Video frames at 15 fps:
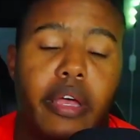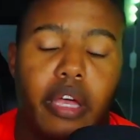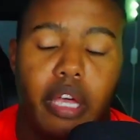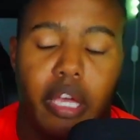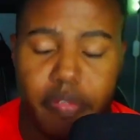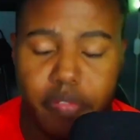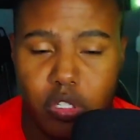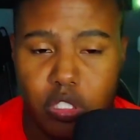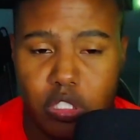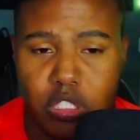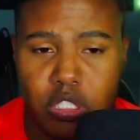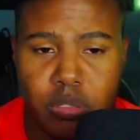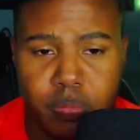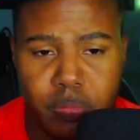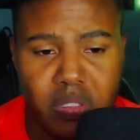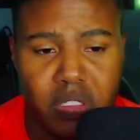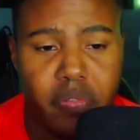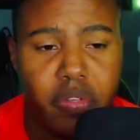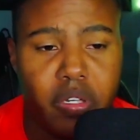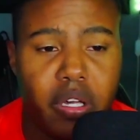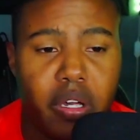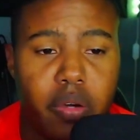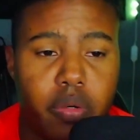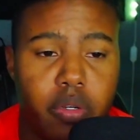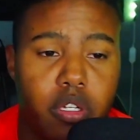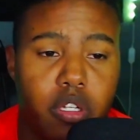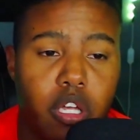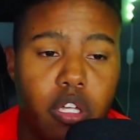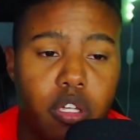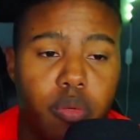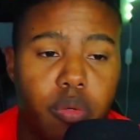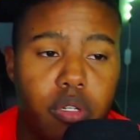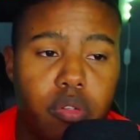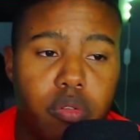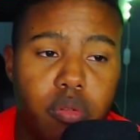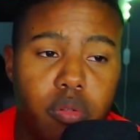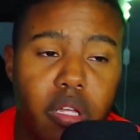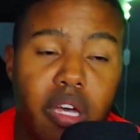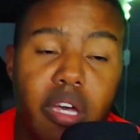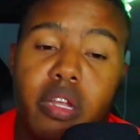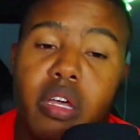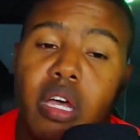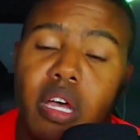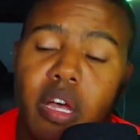if there's a specific area that you want to do that.